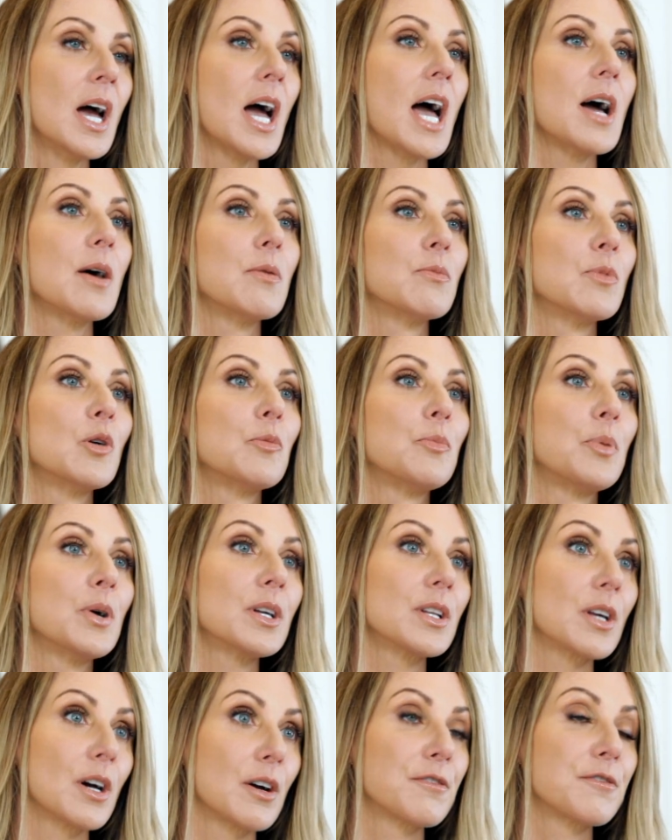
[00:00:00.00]
And we'll
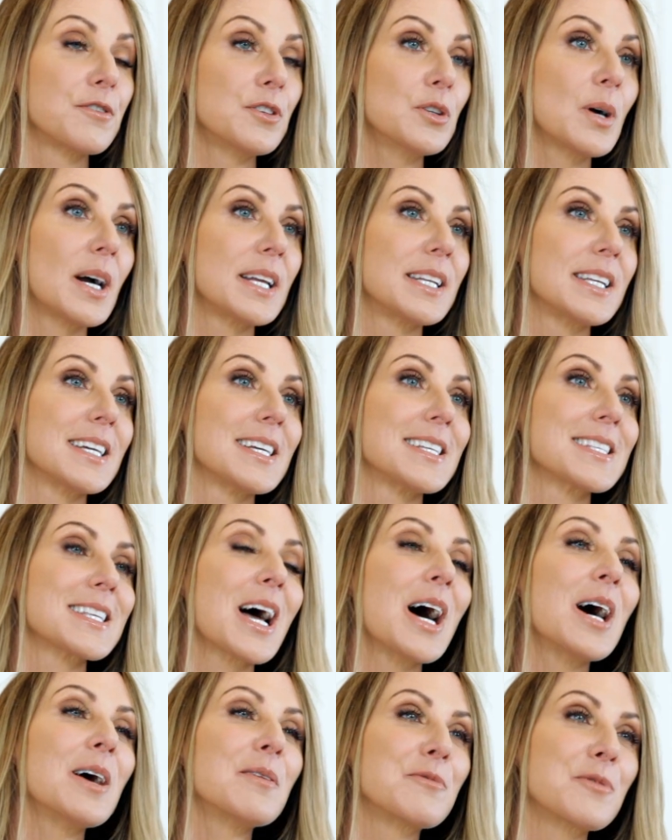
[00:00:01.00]
put a few ideas
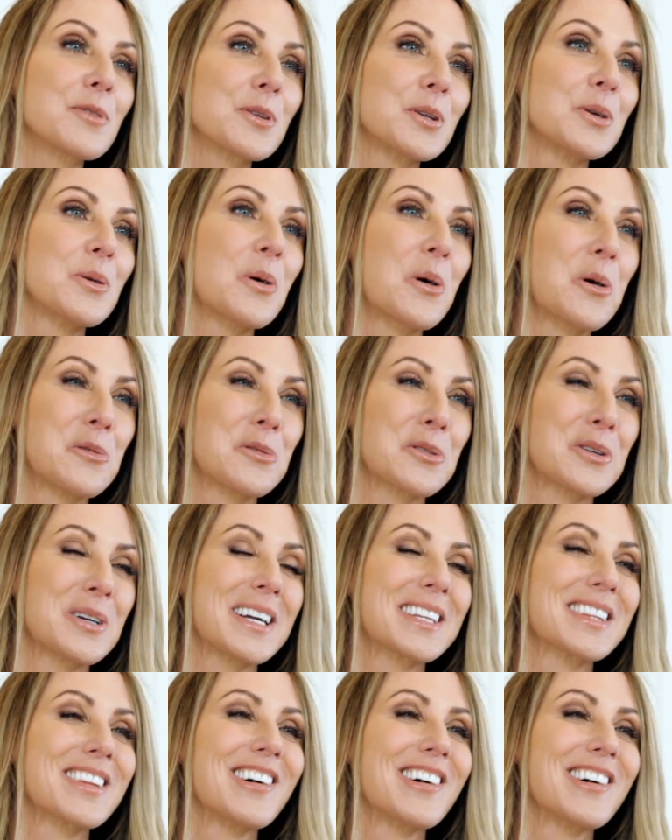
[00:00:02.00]
up for you over at